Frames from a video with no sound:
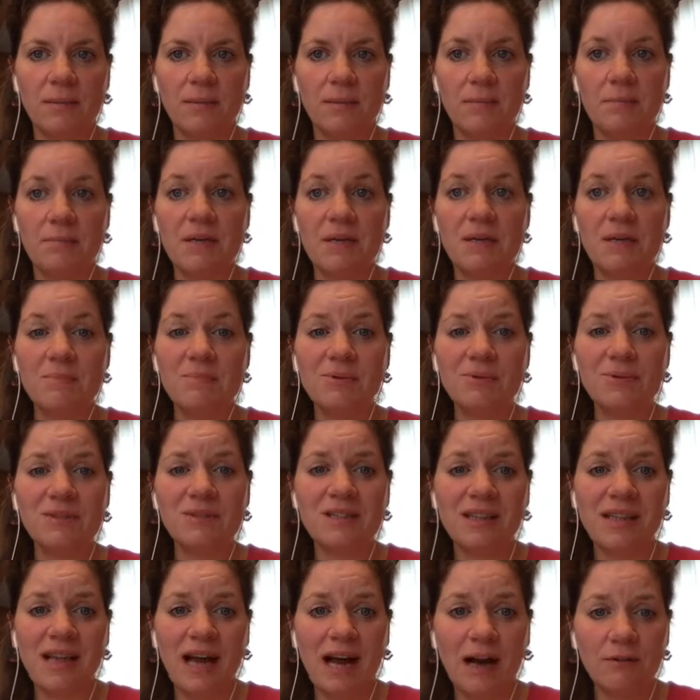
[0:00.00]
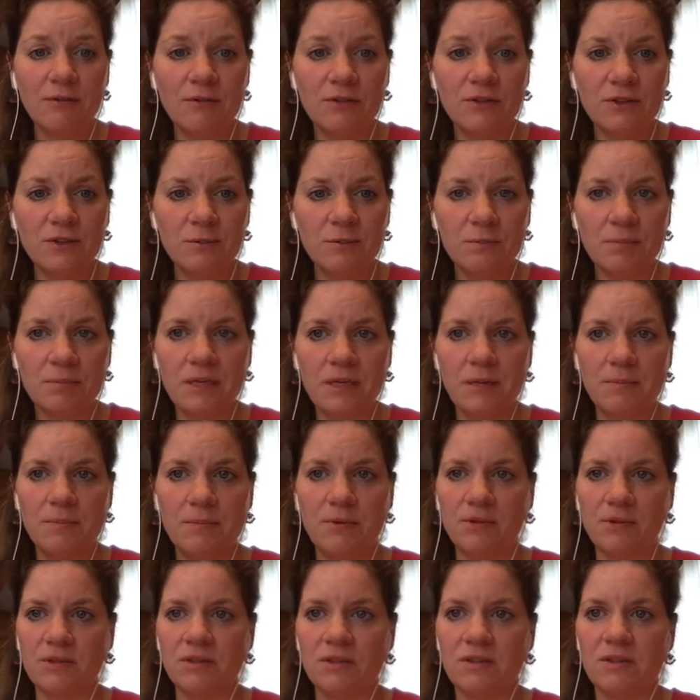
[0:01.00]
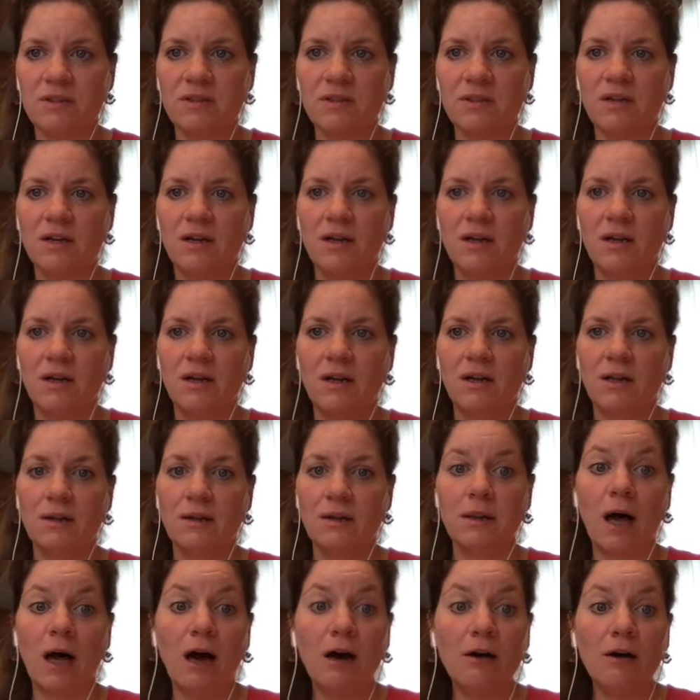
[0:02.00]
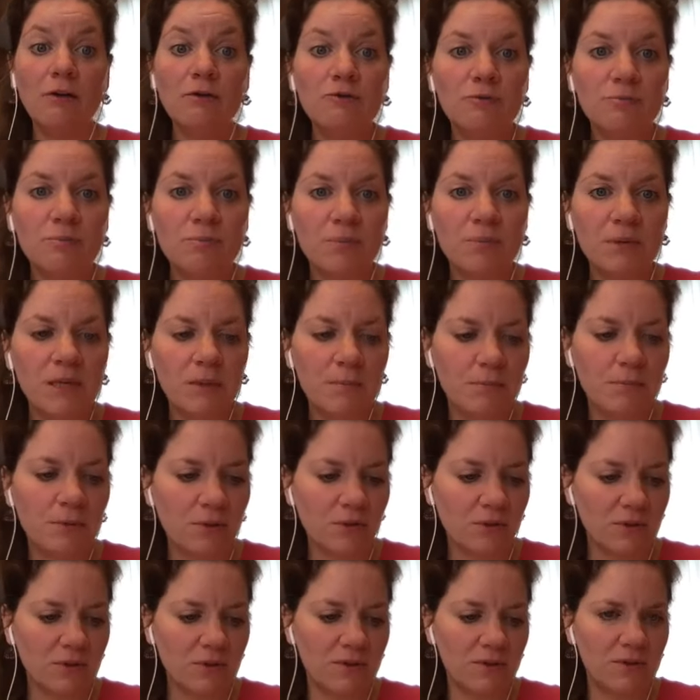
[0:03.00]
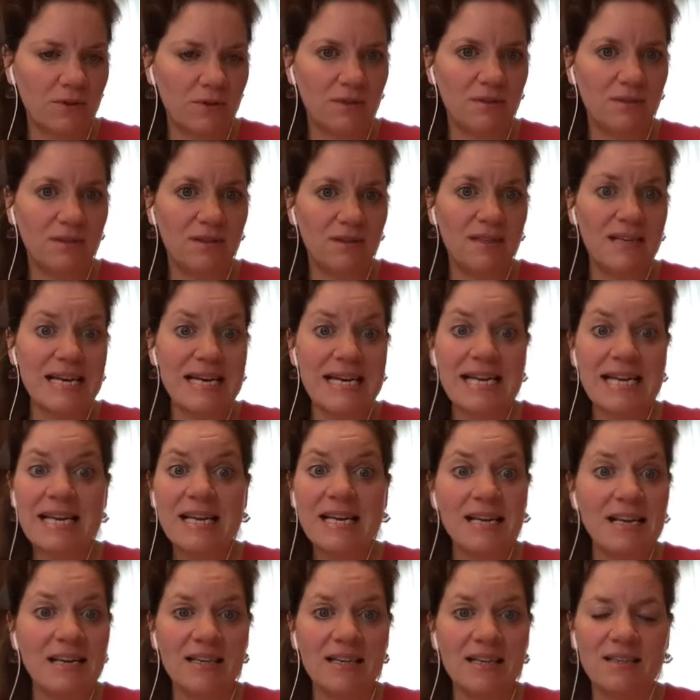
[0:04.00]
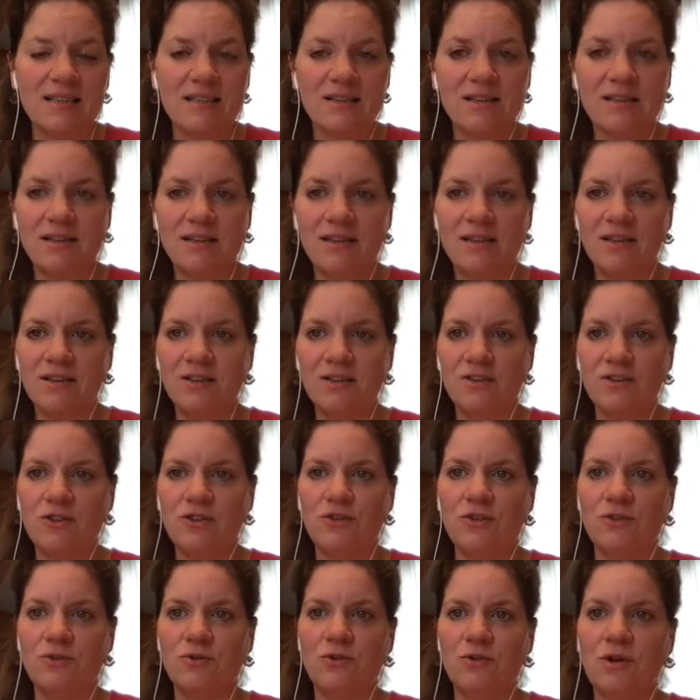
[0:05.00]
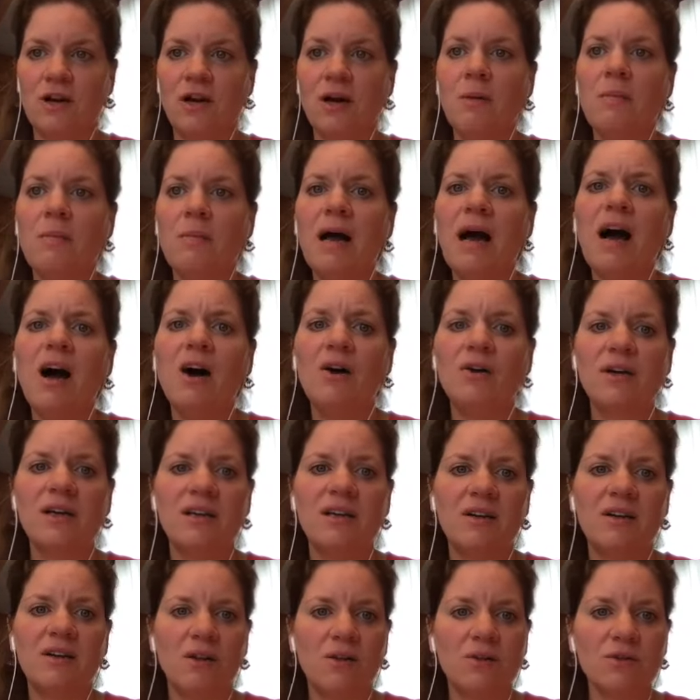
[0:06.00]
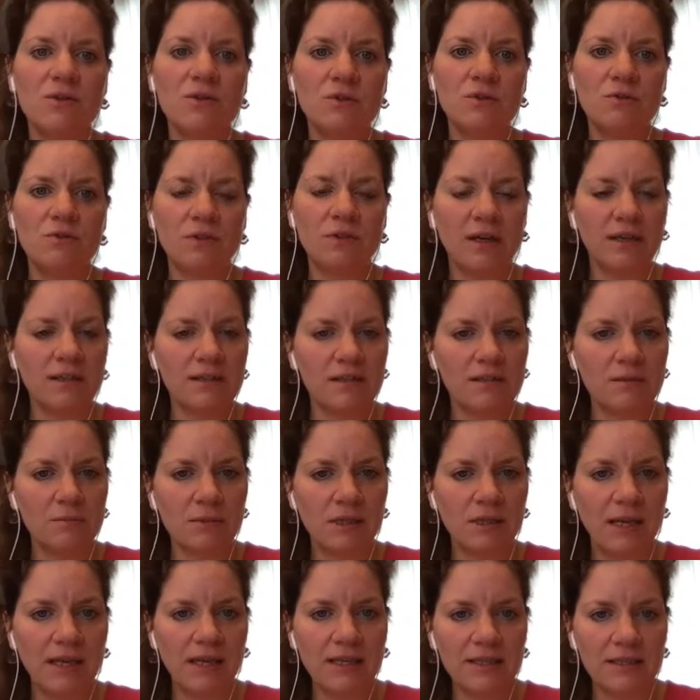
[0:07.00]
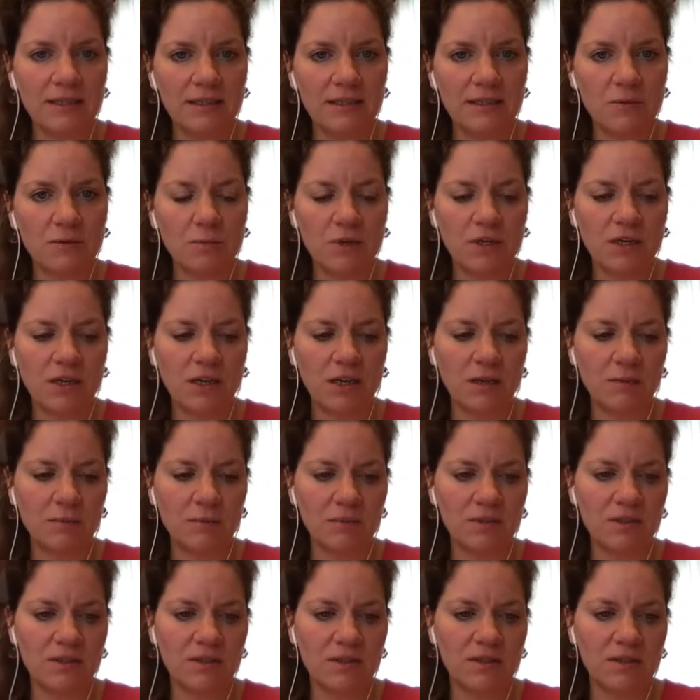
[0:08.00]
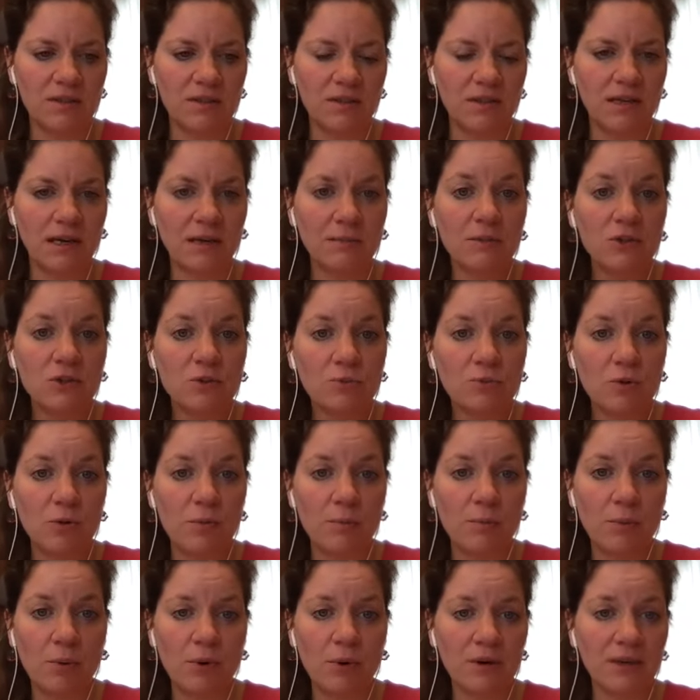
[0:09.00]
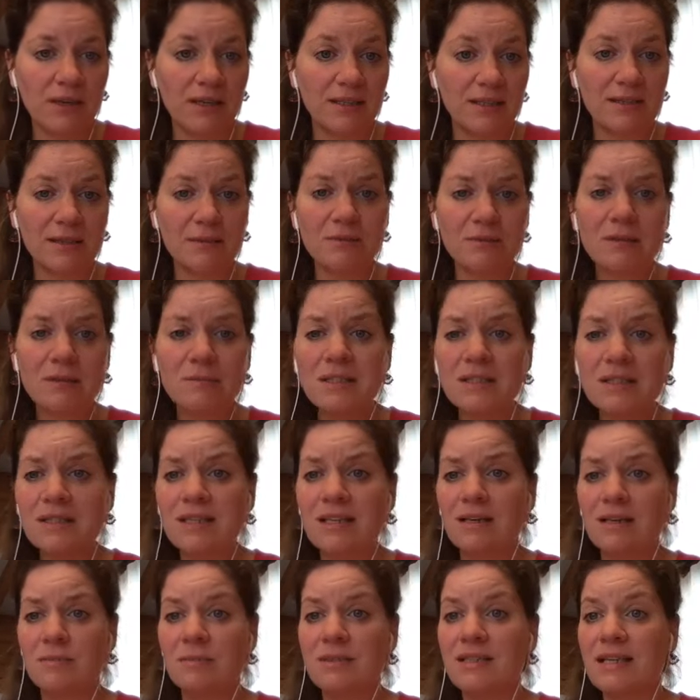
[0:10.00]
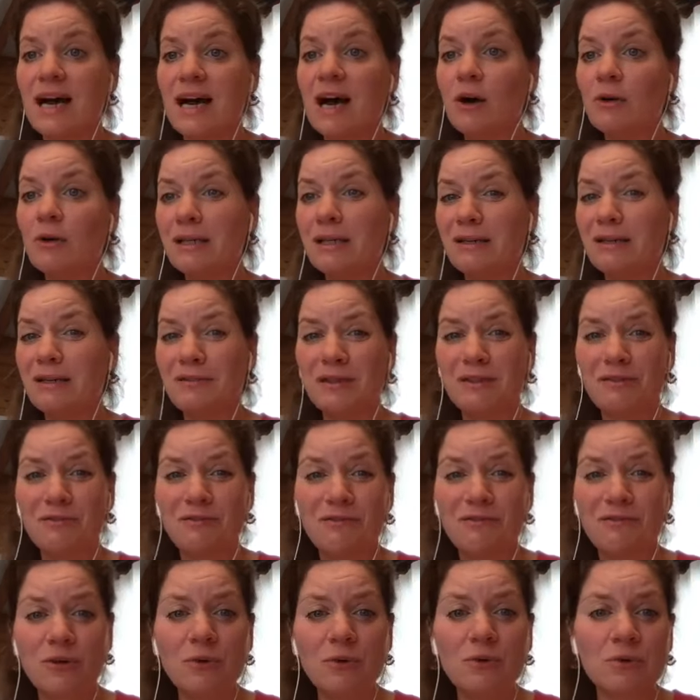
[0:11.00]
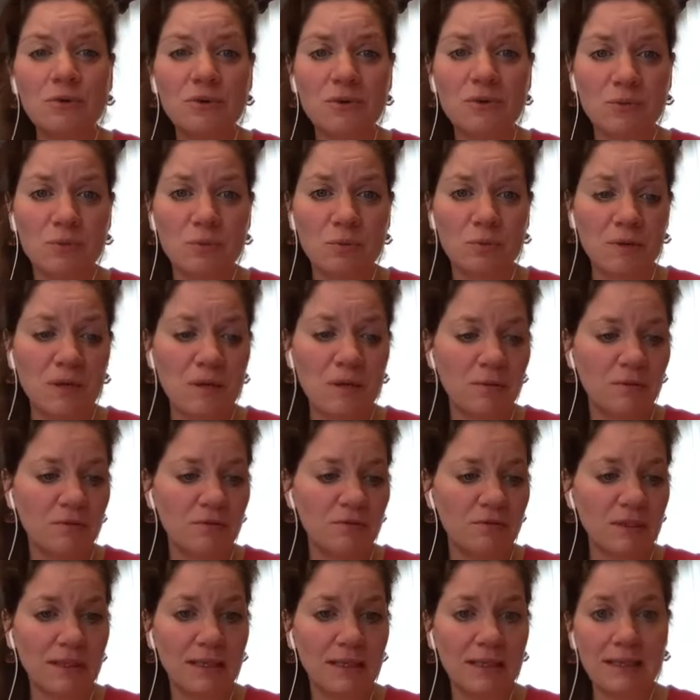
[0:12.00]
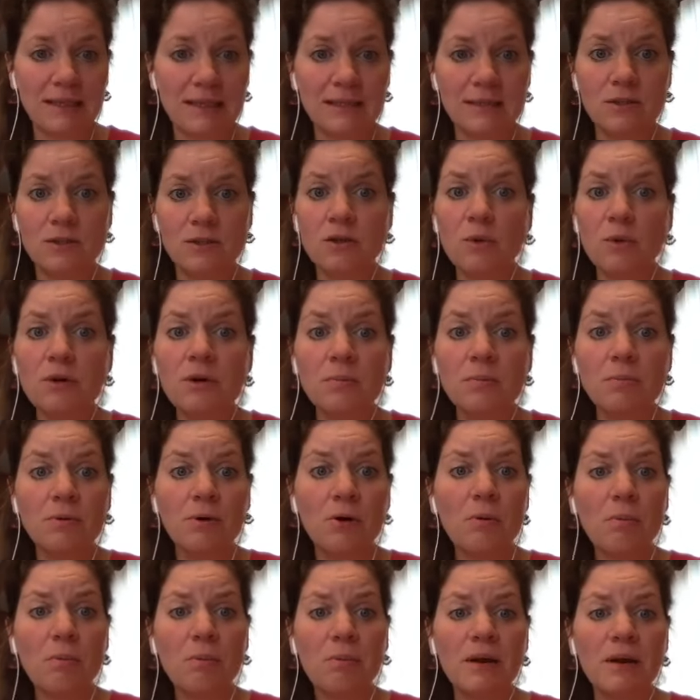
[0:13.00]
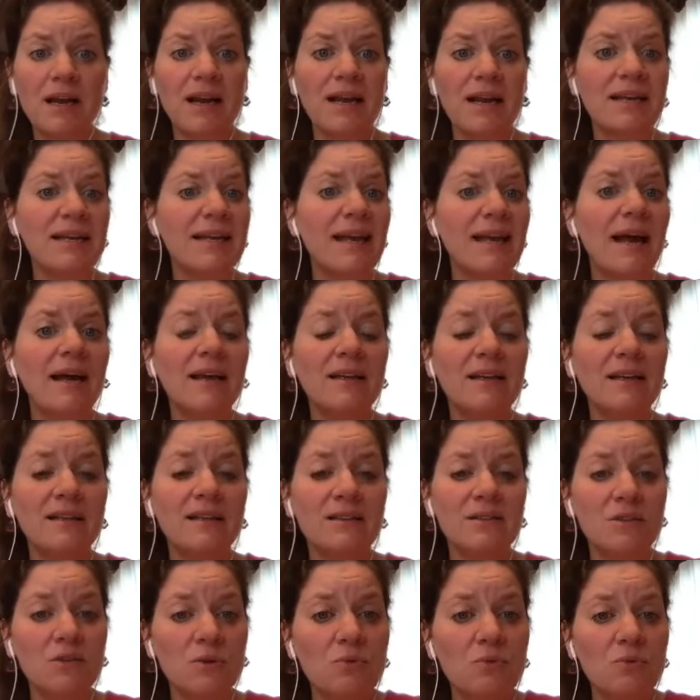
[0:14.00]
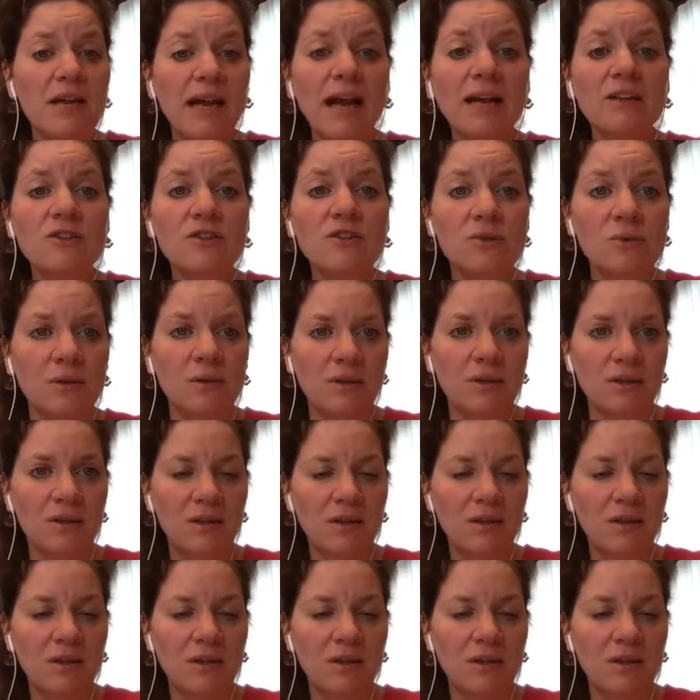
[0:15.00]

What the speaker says: people's laughter, people's love, people's need to come out and also find some lightness becomes that much more important. And sometimes it comes out even in funerals when people feel like it's so inappropriate and yet it's so natural.